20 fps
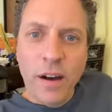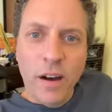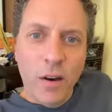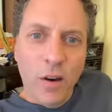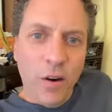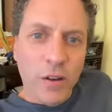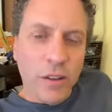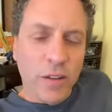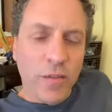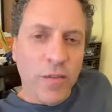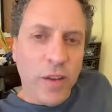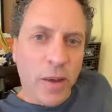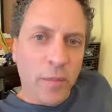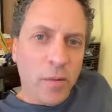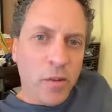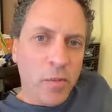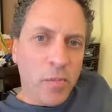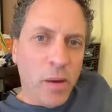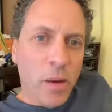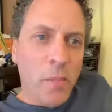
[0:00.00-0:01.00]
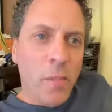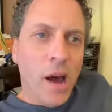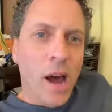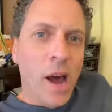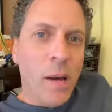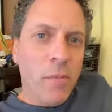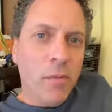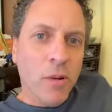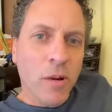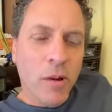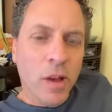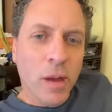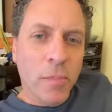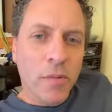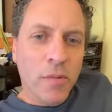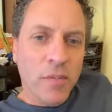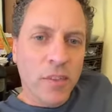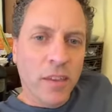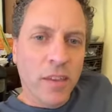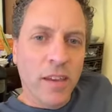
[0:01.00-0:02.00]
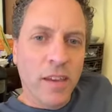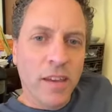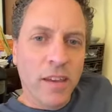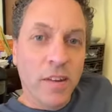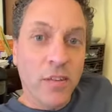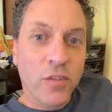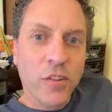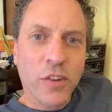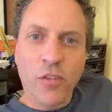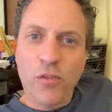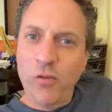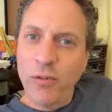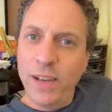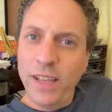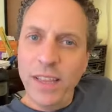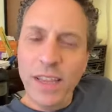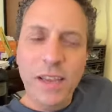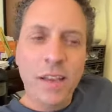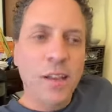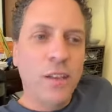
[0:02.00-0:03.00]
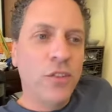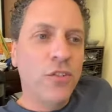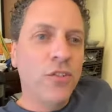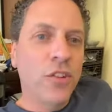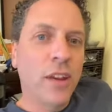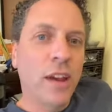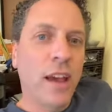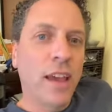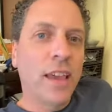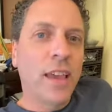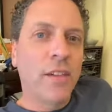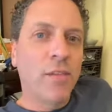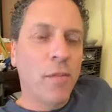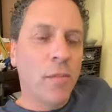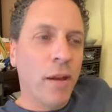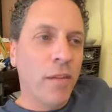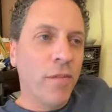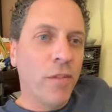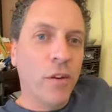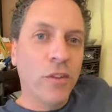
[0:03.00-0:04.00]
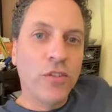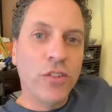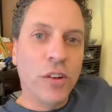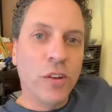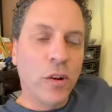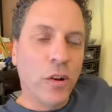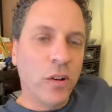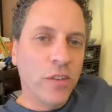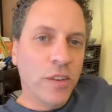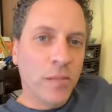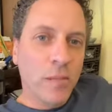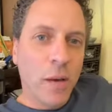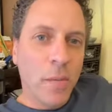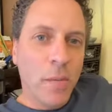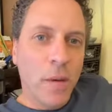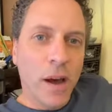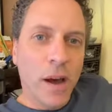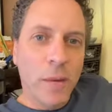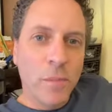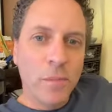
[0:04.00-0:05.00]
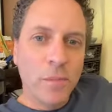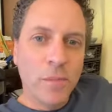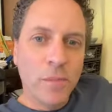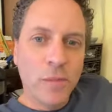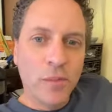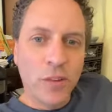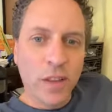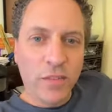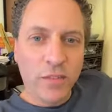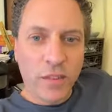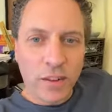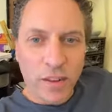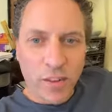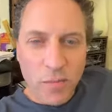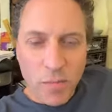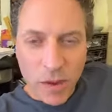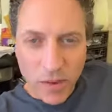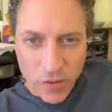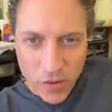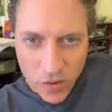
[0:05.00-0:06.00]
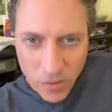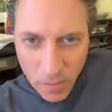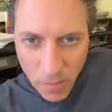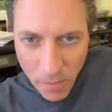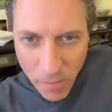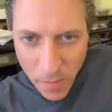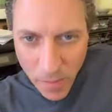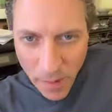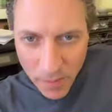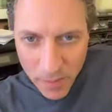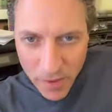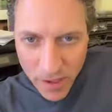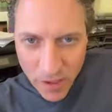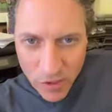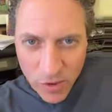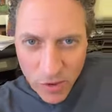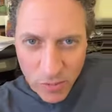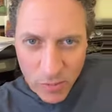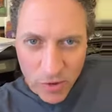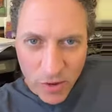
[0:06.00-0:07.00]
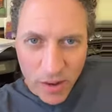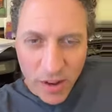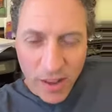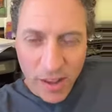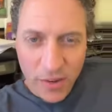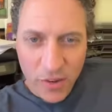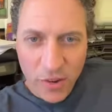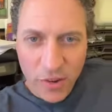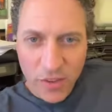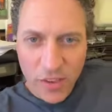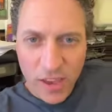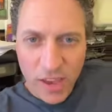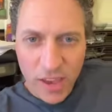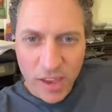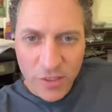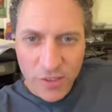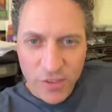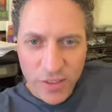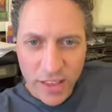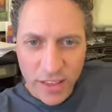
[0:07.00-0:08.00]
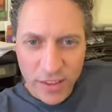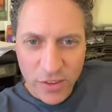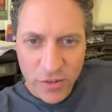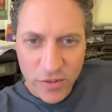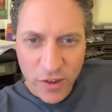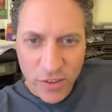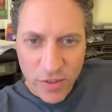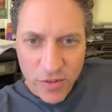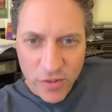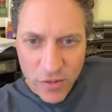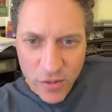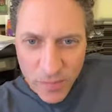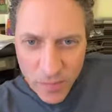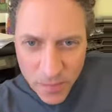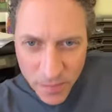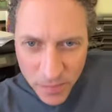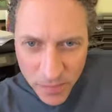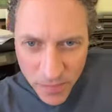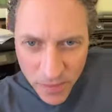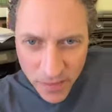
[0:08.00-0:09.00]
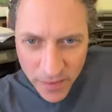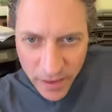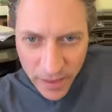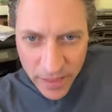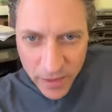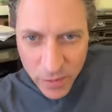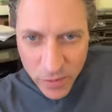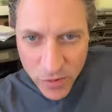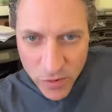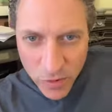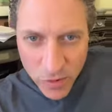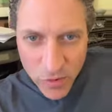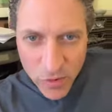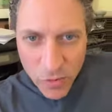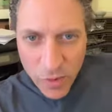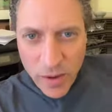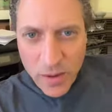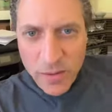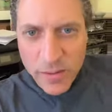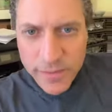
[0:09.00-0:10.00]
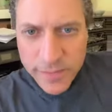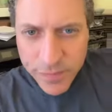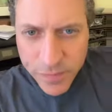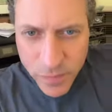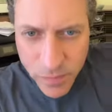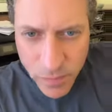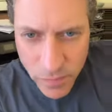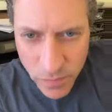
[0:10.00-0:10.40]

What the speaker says: All in the Family with my mom growing up as a kid. And she goes, really? And I gave her my phone. She calls up my mom. She left a nice message in my mom's answering machine. Hey, she goes, hey, Sally Struthers. Sally was so sweet.